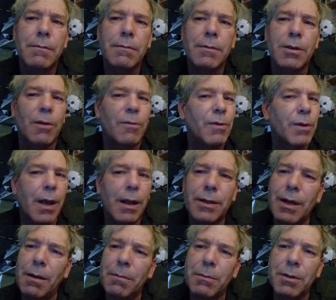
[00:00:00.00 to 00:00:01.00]
So if you got
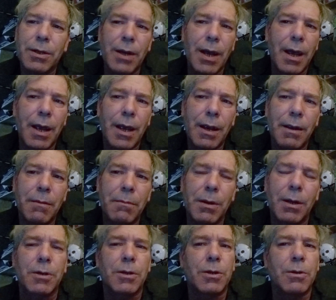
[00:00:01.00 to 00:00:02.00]
something to say
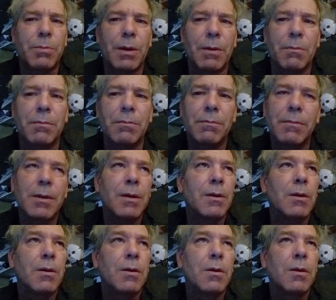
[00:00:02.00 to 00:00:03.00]
because you've been
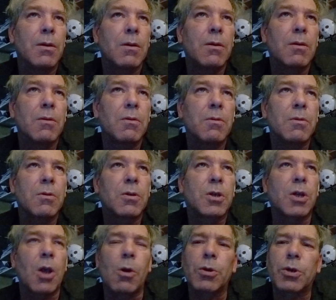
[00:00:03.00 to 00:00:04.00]

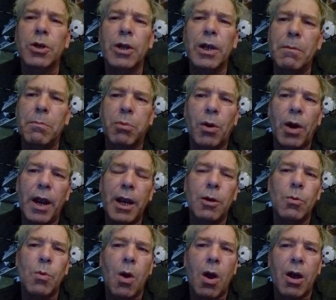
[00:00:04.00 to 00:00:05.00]
socially
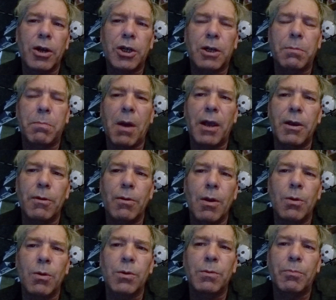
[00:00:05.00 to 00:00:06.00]
brainwashed by your
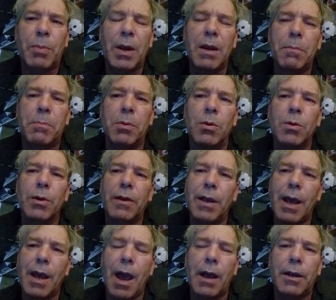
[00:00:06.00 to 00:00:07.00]
own people and
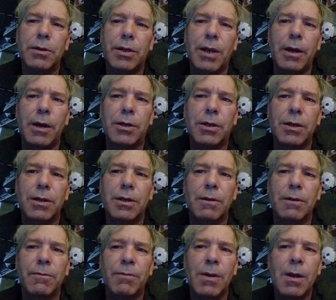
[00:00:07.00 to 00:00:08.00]
the accusations
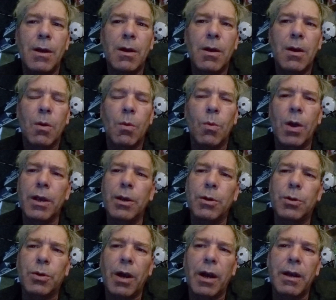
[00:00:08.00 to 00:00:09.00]
of what you
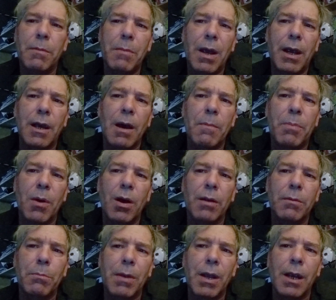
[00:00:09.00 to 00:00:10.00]
tried to make up
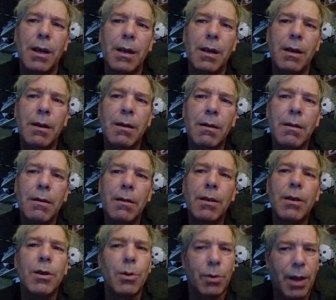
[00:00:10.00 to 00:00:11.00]
on me,
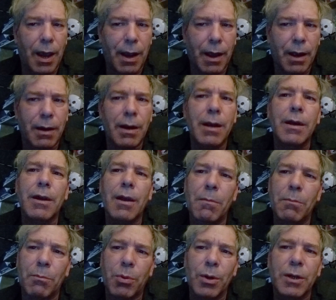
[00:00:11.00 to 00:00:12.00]
you can end up
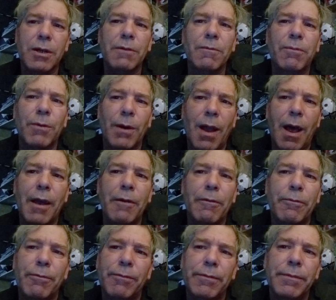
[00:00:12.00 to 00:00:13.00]
in prison for
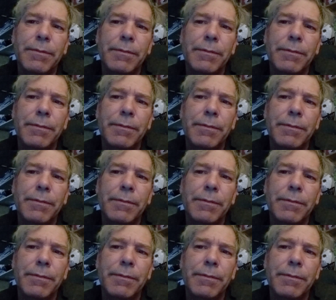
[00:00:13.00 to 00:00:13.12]
life.